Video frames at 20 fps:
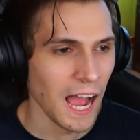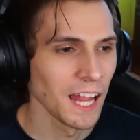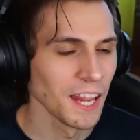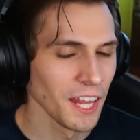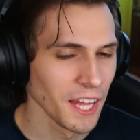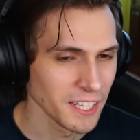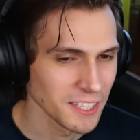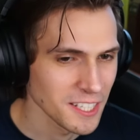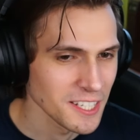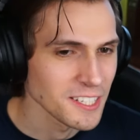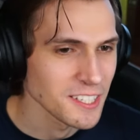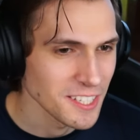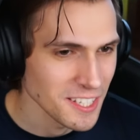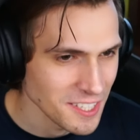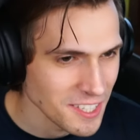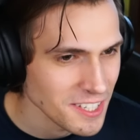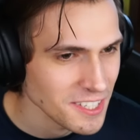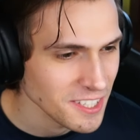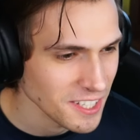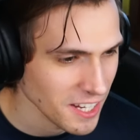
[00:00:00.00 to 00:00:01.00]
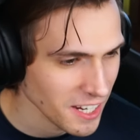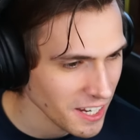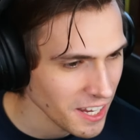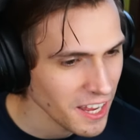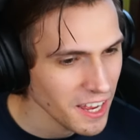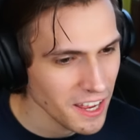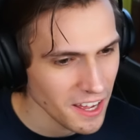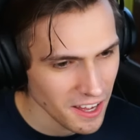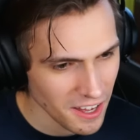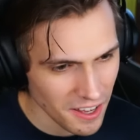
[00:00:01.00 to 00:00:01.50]
I like this. This is
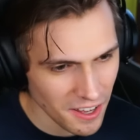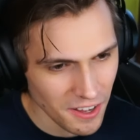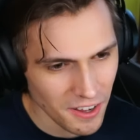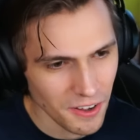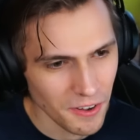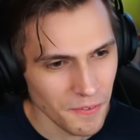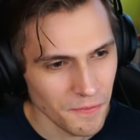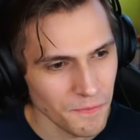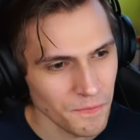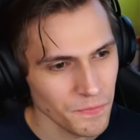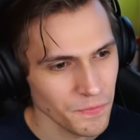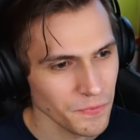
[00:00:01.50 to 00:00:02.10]
like a